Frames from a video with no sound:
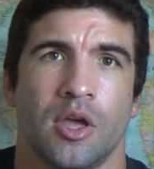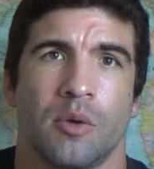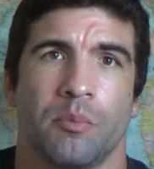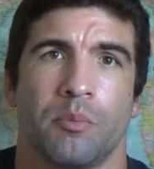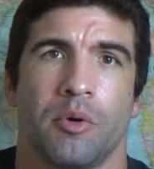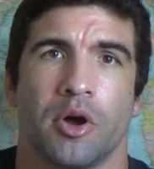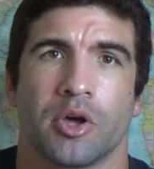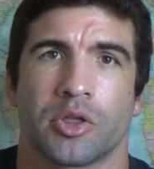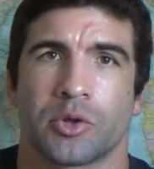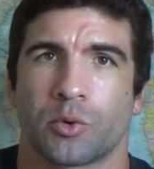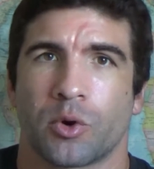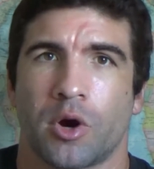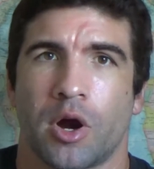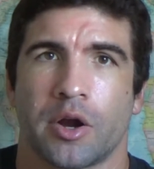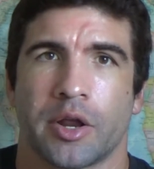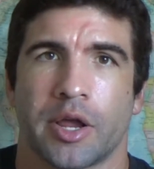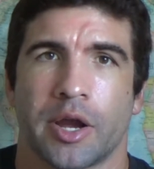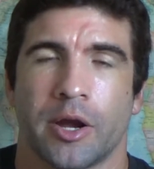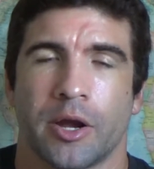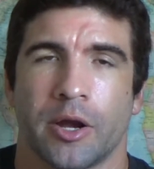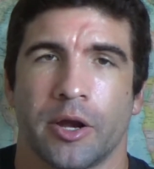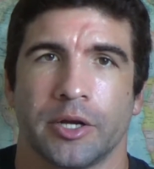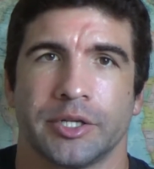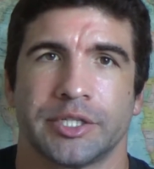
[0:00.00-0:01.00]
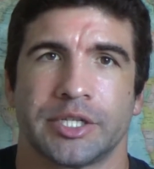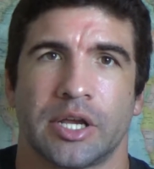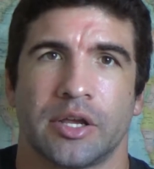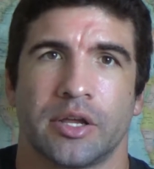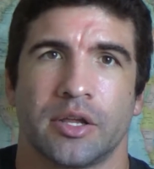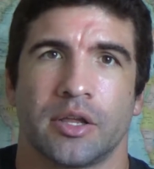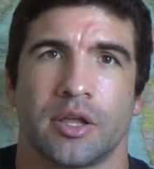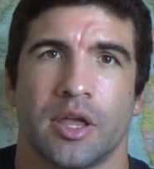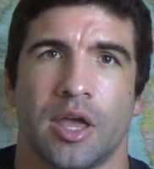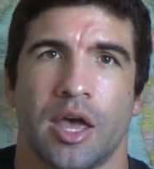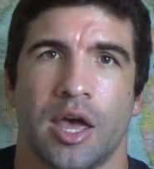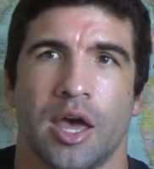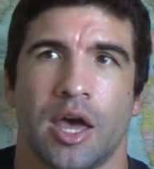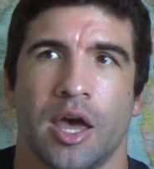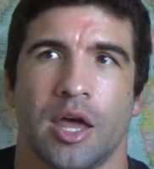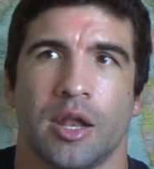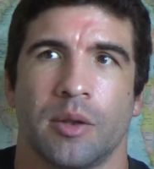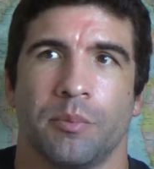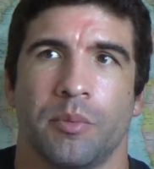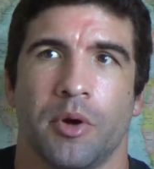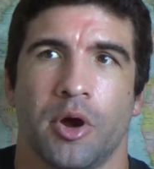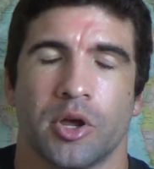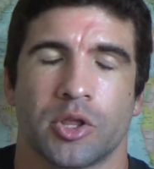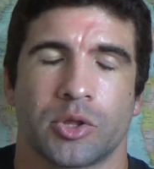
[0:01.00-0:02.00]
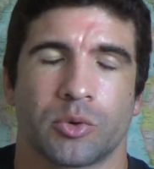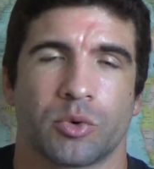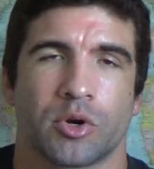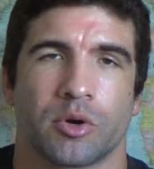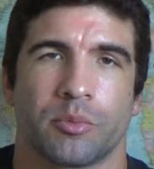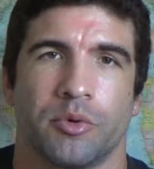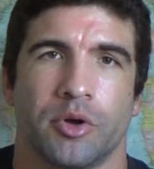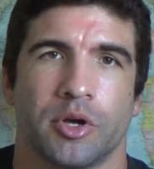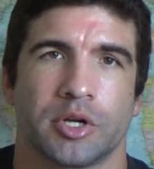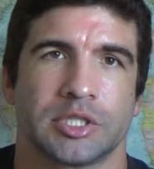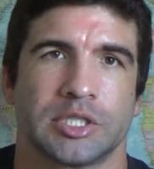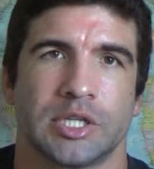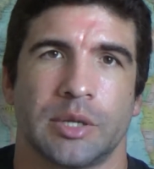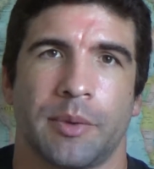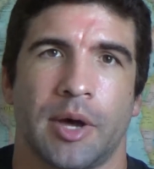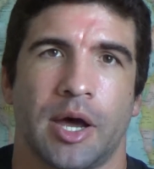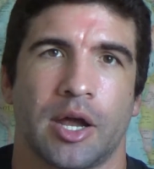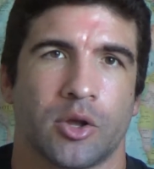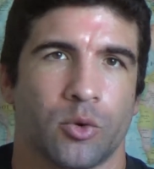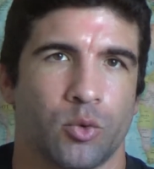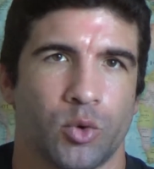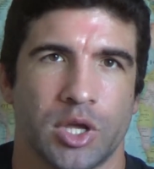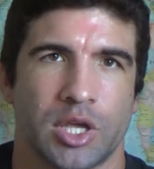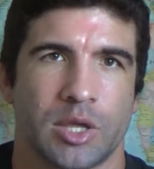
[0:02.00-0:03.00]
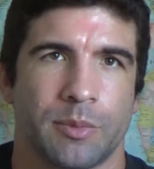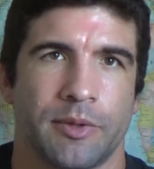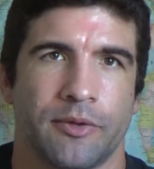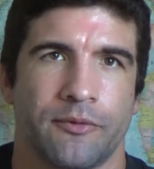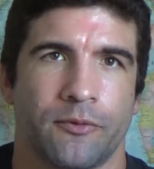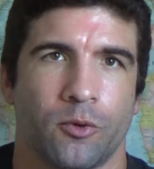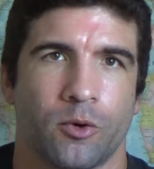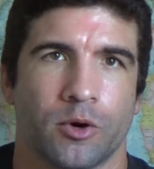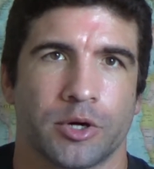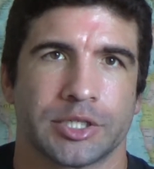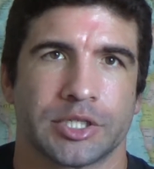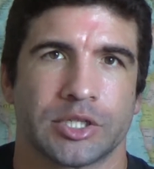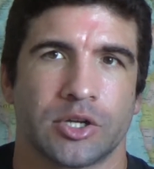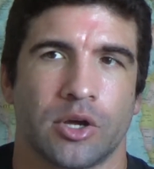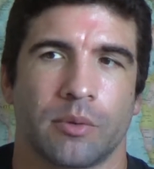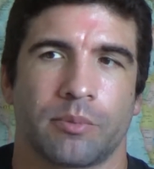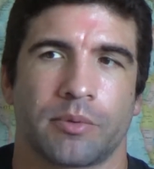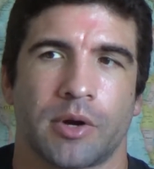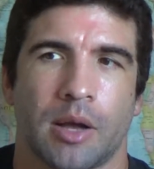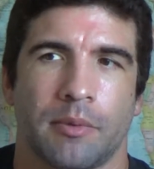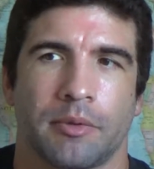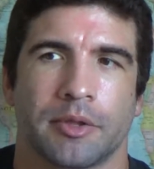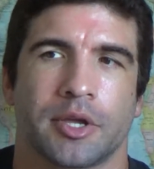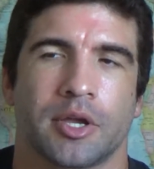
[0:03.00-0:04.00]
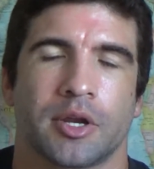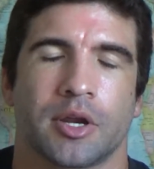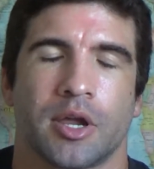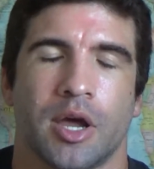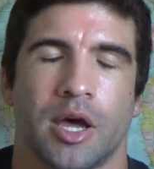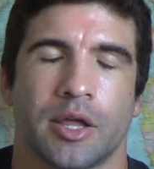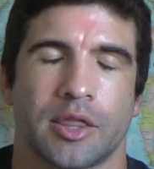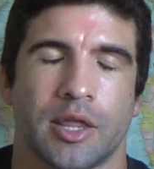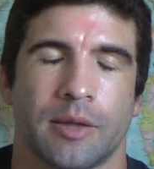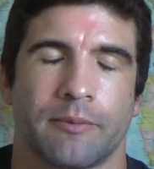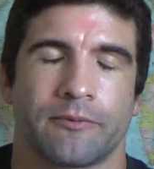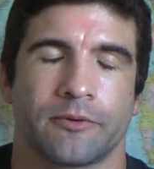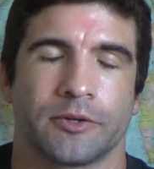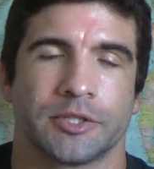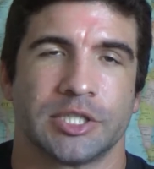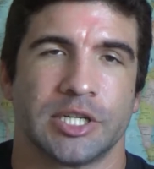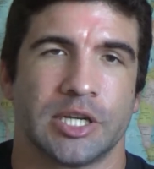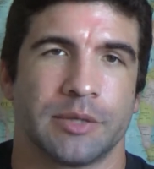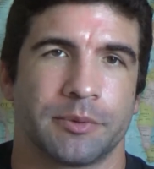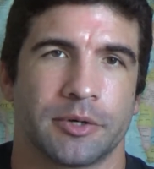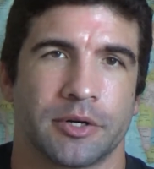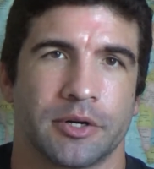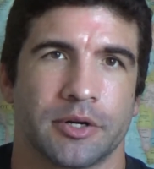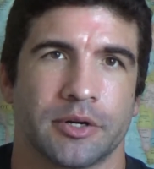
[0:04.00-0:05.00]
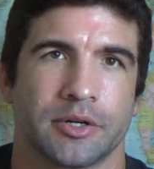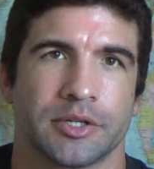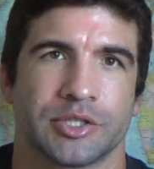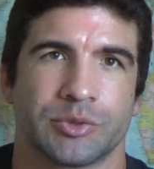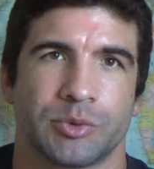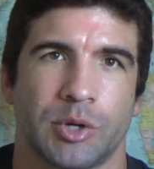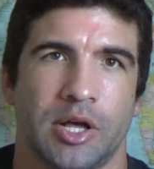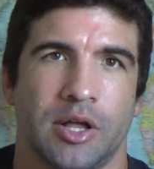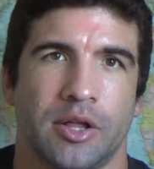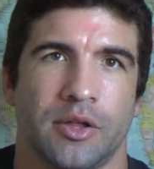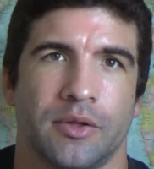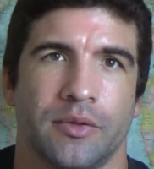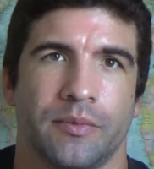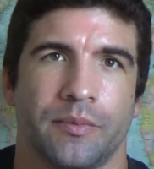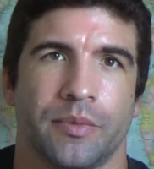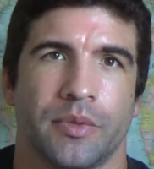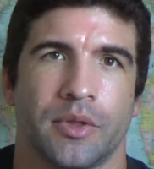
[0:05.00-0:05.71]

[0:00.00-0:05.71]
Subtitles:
Both were on AirAsia, and both were booked about a week before, so I probably could have got them for cheaper as well.